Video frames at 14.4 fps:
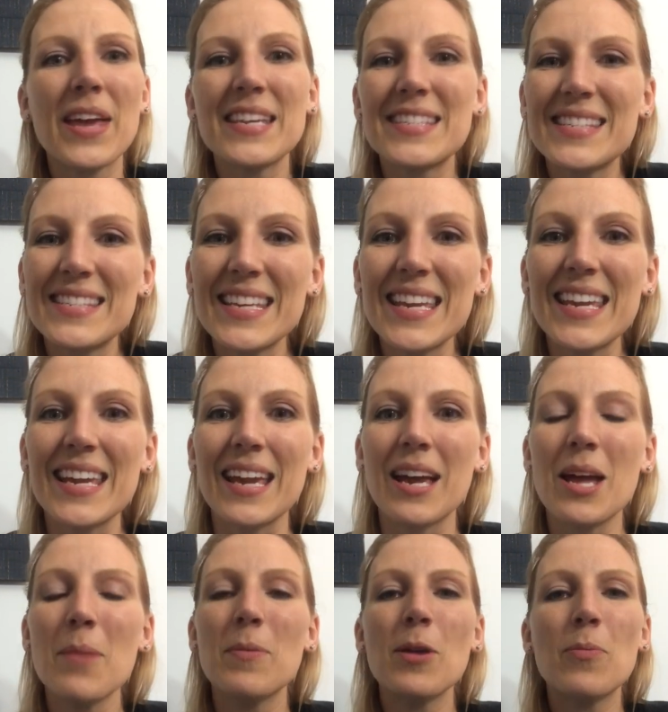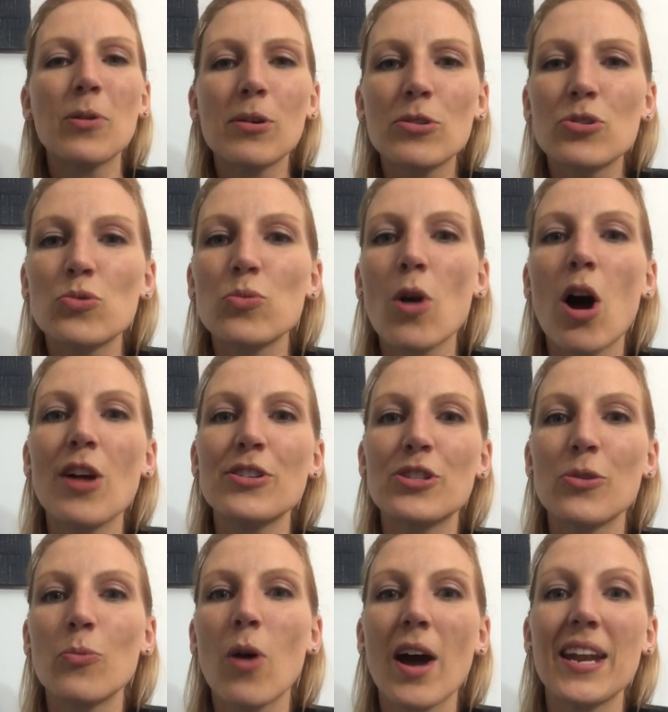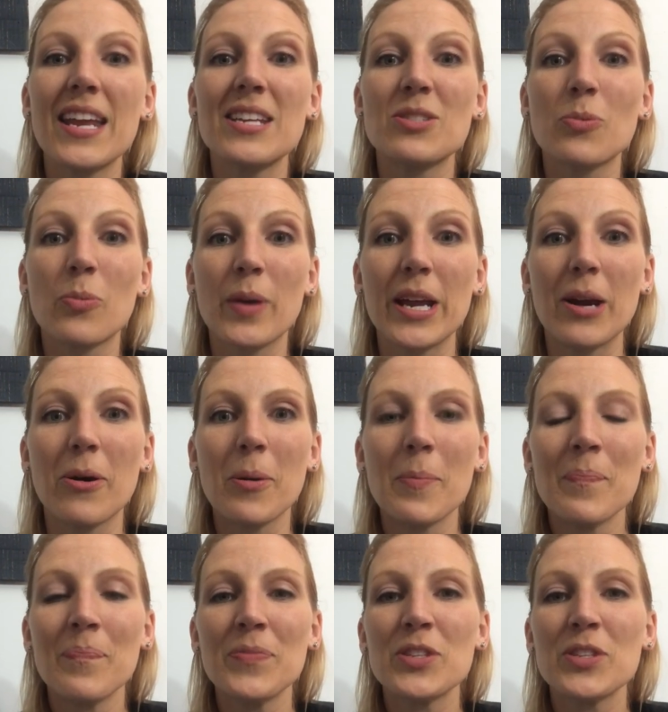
They see people are drawn to what is real.